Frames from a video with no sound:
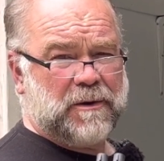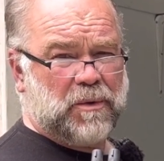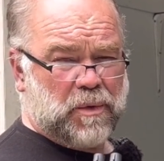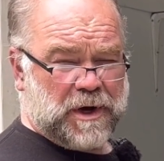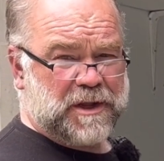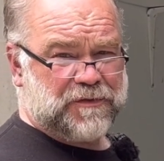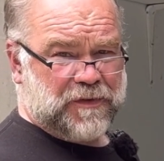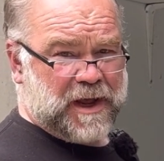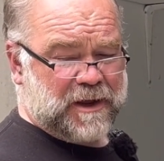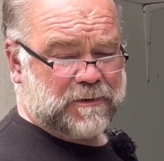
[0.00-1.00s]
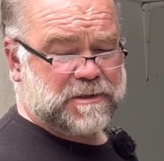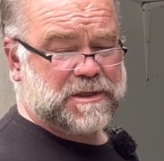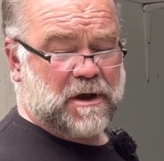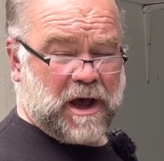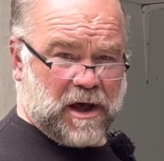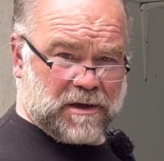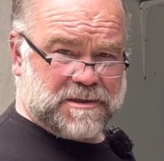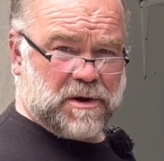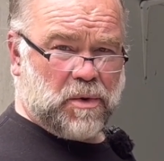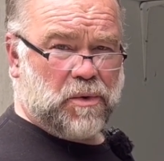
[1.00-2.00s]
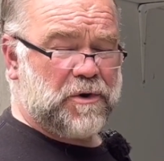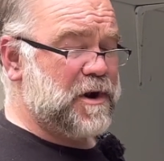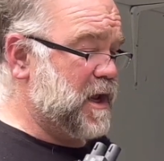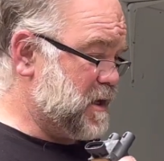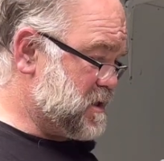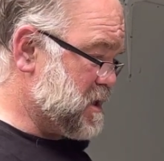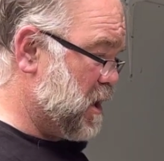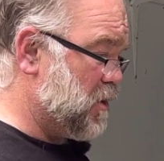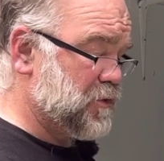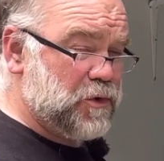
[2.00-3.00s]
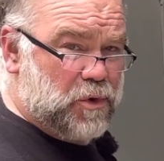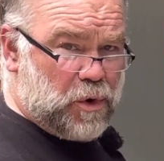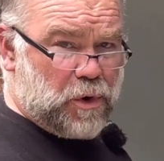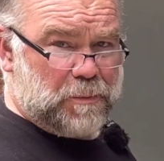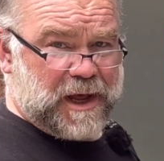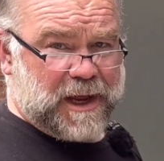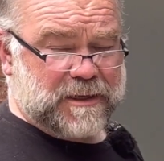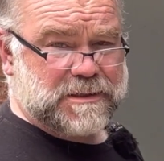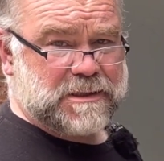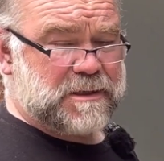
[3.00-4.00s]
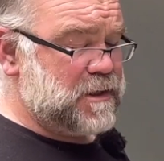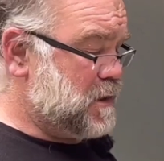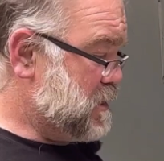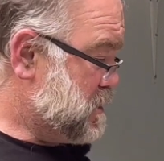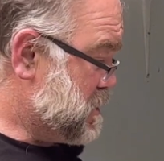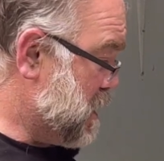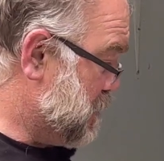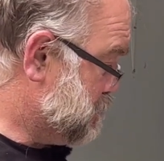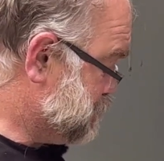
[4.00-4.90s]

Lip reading: what has failed. So I also ordered and installed new coil packs. So